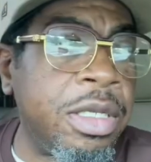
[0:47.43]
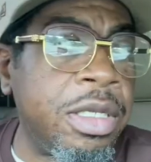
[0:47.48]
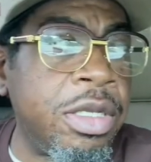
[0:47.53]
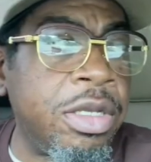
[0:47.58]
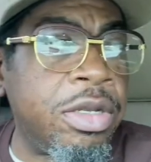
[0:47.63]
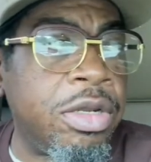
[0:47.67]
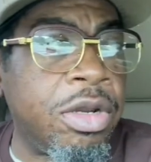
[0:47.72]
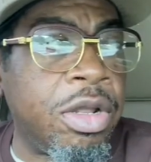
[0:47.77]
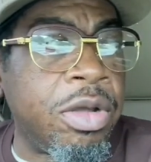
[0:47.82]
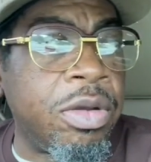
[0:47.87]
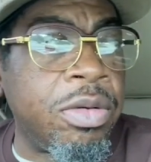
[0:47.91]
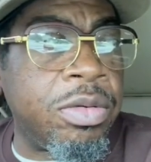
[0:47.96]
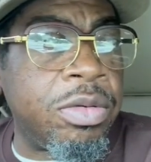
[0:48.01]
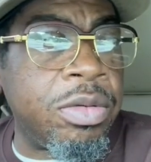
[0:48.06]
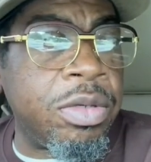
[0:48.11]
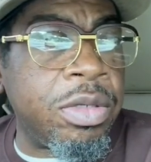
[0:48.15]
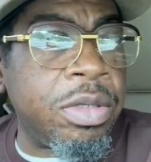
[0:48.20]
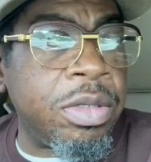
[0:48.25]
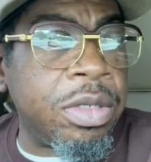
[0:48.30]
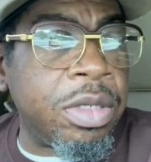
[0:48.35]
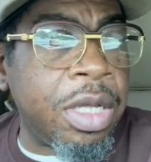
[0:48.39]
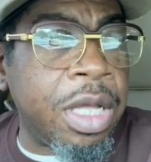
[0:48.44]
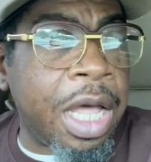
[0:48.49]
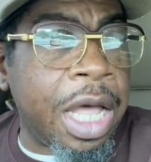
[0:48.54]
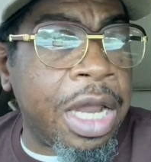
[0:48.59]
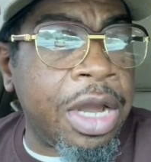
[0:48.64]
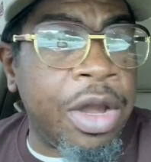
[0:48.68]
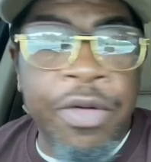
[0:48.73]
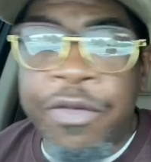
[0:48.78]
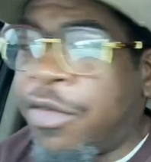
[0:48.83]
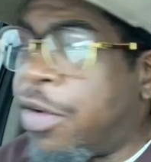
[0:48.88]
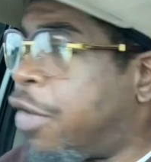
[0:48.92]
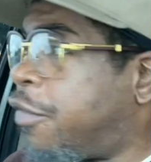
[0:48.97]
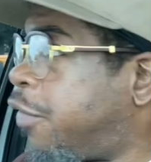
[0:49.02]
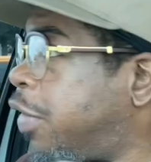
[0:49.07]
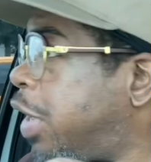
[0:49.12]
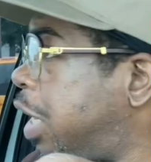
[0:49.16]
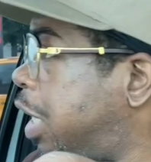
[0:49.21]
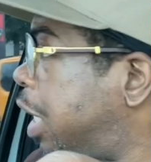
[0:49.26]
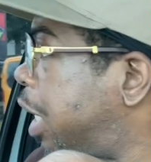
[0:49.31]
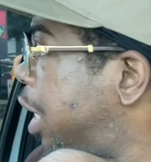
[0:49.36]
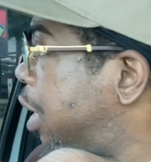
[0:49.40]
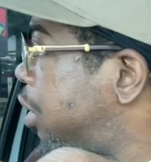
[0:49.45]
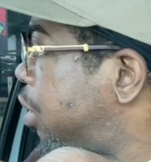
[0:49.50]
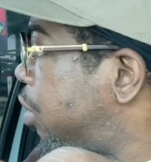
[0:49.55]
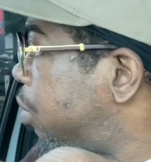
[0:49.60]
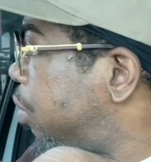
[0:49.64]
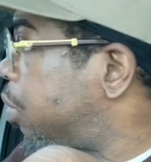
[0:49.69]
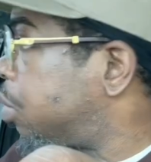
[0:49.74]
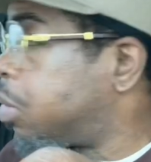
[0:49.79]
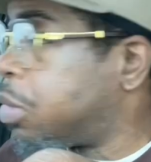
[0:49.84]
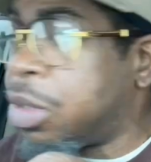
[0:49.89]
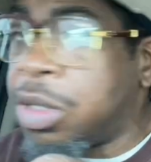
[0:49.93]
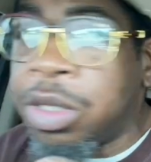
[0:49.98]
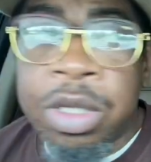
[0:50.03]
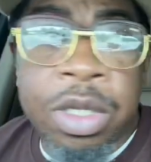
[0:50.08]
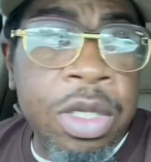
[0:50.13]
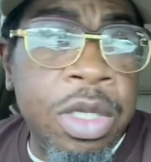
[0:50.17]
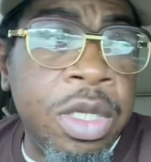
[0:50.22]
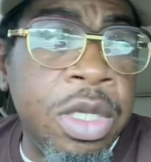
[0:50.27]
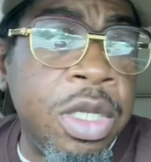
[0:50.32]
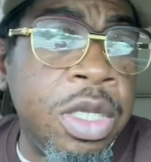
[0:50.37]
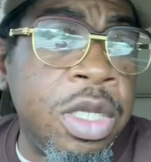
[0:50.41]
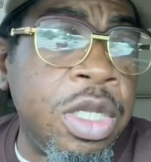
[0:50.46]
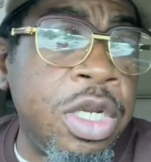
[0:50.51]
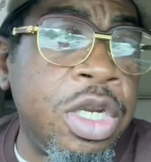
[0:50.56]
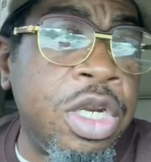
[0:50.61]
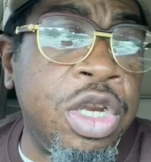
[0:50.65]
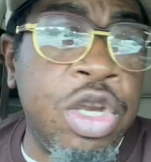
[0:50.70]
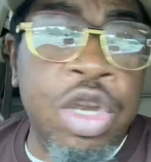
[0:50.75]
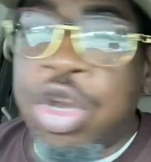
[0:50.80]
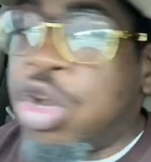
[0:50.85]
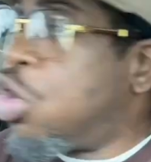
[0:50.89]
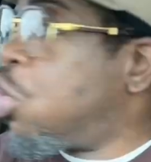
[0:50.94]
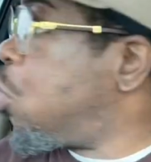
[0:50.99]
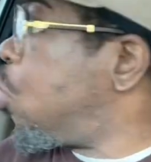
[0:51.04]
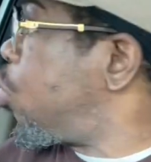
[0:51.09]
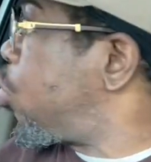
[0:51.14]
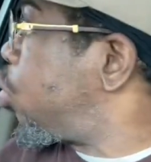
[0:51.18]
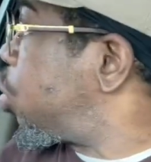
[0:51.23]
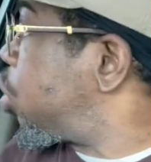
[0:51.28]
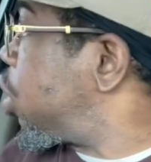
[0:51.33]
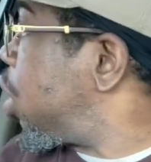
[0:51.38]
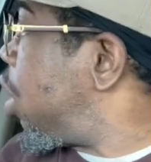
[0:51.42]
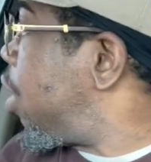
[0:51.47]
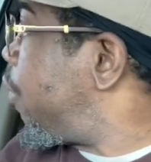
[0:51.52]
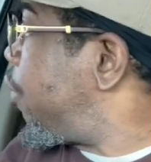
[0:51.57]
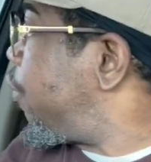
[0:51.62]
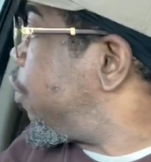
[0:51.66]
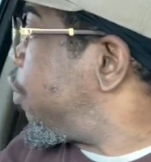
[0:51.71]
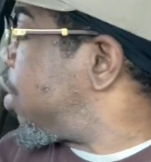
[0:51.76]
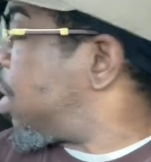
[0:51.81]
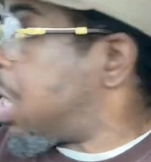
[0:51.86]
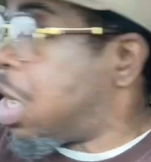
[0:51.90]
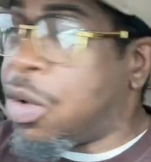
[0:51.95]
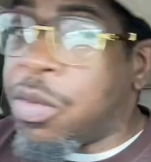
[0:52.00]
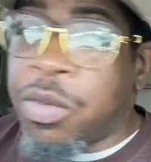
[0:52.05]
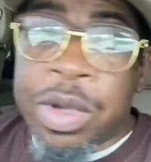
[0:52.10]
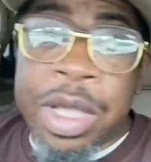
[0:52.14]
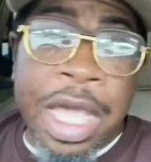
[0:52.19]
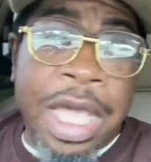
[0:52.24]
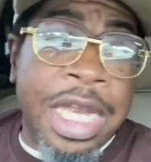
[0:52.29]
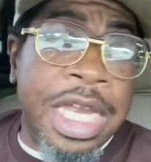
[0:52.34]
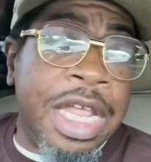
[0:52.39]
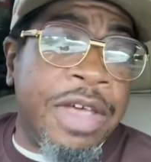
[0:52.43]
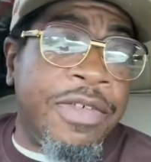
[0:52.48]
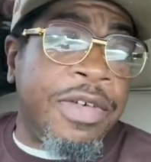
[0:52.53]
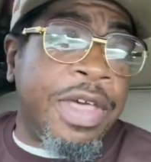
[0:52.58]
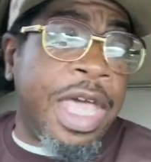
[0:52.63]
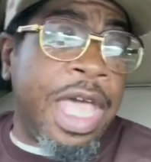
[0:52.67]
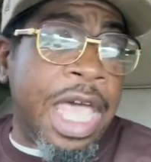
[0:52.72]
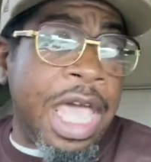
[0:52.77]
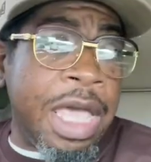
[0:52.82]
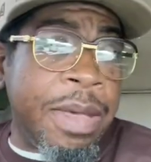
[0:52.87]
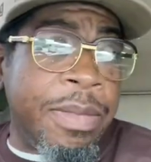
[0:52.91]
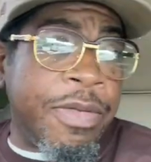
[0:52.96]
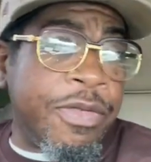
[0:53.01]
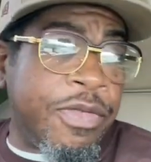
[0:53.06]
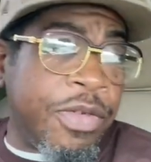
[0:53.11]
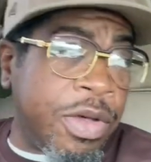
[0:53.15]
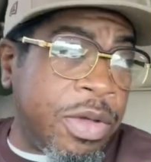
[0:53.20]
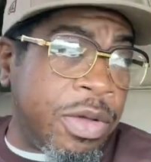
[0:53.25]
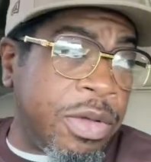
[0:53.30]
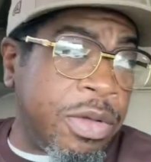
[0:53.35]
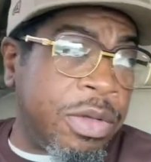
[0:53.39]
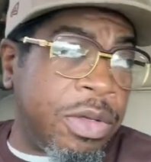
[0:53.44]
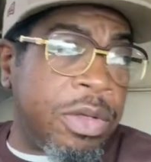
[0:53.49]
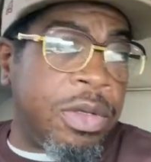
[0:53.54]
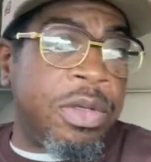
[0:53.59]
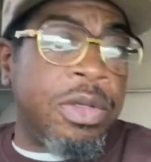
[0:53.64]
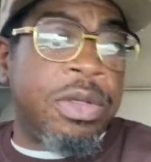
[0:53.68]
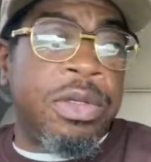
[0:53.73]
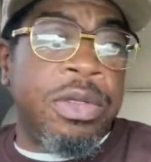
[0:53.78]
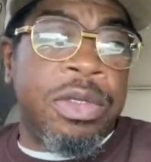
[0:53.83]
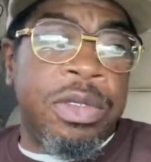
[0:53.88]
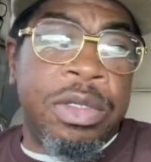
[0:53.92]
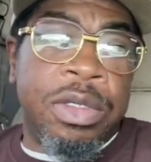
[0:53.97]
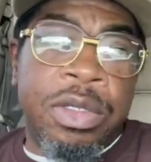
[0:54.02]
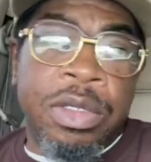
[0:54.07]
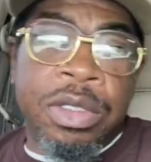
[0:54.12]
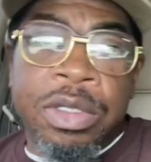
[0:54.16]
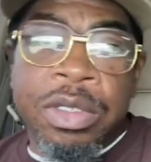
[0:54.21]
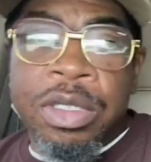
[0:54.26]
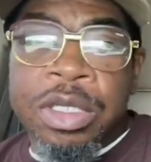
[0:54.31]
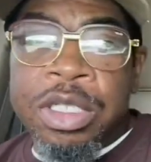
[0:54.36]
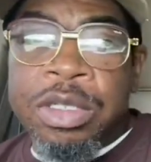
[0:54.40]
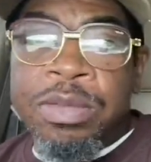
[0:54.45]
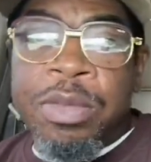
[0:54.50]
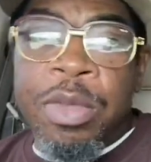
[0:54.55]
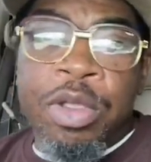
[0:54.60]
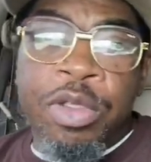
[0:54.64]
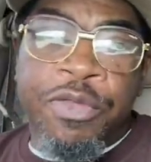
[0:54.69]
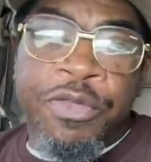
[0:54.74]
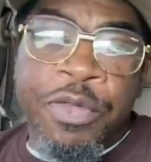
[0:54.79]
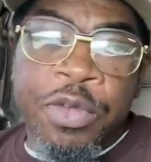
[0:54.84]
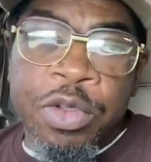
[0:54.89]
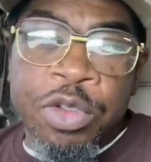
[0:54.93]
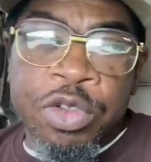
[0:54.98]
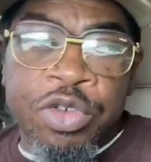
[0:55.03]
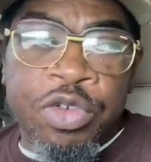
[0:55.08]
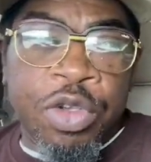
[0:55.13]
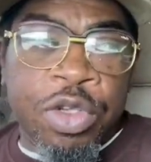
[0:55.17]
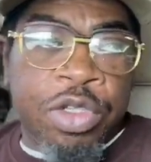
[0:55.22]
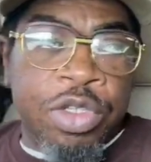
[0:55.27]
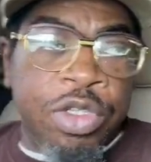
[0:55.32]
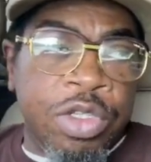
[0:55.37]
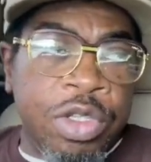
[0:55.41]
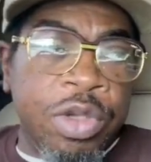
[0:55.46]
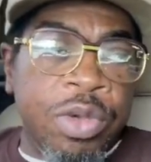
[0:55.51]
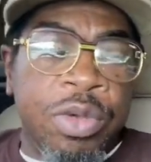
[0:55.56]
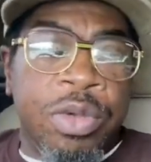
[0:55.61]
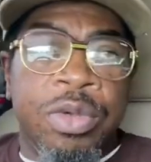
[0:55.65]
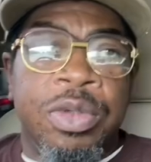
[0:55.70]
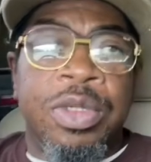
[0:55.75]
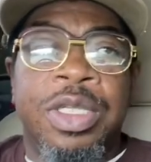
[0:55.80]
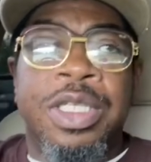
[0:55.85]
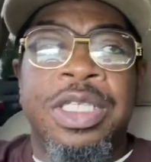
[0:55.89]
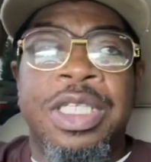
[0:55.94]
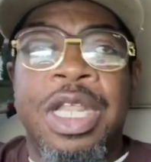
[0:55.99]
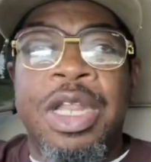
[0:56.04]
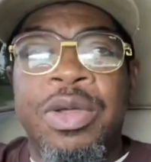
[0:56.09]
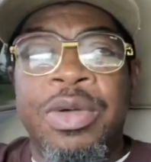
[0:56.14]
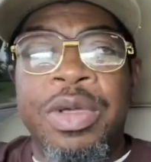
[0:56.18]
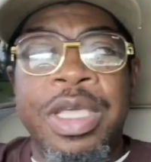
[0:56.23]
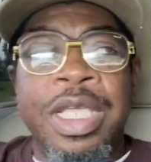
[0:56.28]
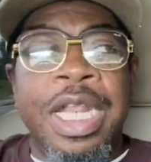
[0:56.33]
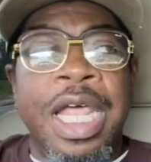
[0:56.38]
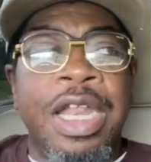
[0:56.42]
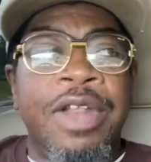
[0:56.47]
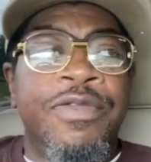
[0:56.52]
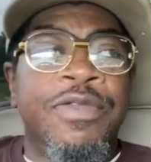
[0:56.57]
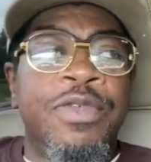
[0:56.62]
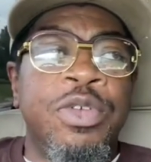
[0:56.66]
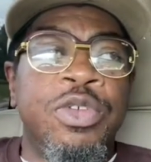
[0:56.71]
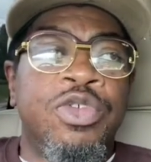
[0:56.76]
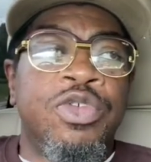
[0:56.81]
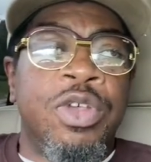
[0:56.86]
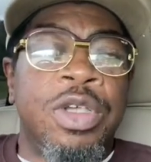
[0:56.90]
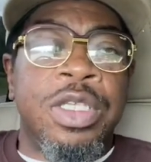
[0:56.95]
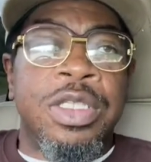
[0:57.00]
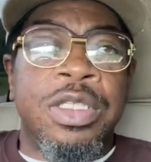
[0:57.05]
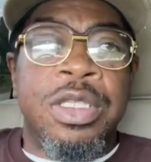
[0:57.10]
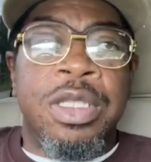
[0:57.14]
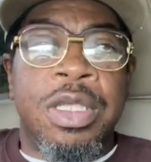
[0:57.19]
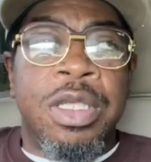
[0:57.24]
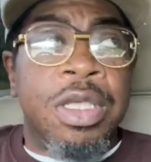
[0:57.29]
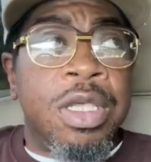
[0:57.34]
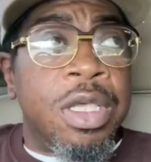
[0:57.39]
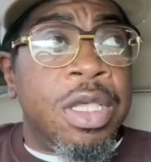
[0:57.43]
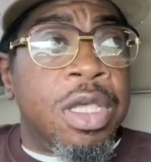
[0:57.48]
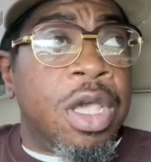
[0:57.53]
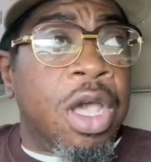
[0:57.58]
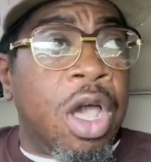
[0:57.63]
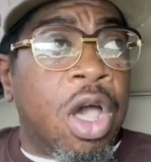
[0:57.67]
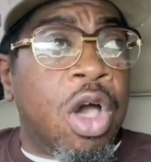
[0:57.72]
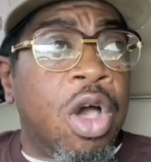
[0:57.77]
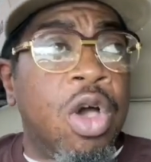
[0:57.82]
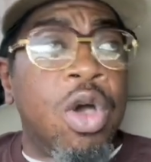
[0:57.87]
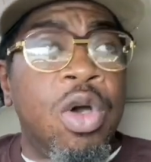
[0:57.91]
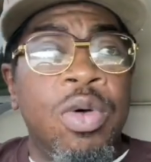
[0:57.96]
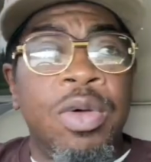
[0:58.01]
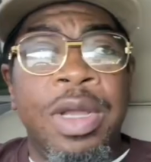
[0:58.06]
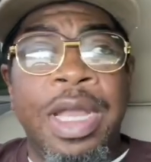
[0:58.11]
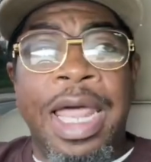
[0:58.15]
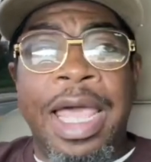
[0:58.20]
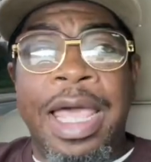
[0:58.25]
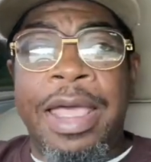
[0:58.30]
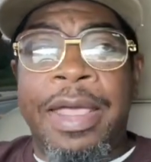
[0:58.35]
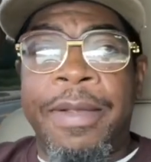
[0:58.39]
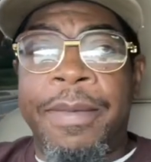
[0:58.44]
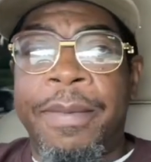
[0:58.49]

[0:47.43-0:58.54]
You know, I know for a fact they got some new stuff that we ain't never had before. Cause most food trucks do. Cause I don't eat out of food trucks a whole lot.